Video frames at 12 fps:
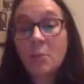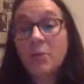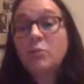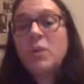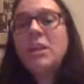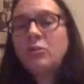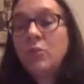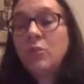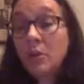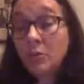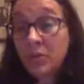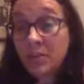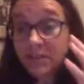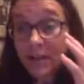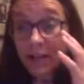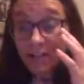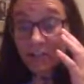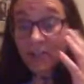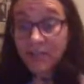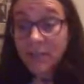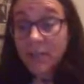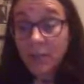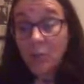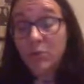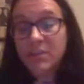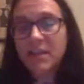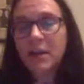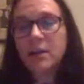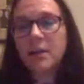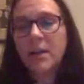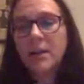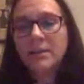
but we need to know these hashtags and keywords are.